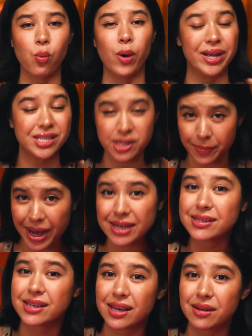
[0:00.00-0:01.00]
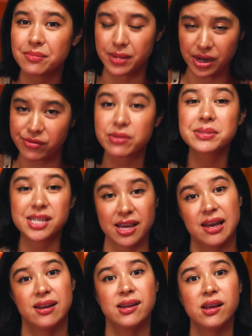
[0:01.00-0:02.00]
waste basket made from
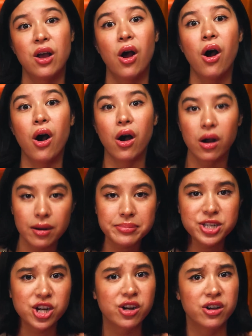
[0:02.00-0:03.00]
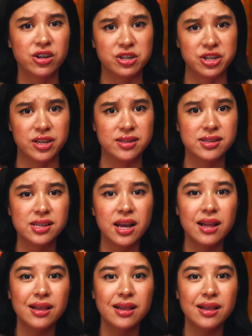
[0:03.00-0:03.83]
skin, armchair cushions,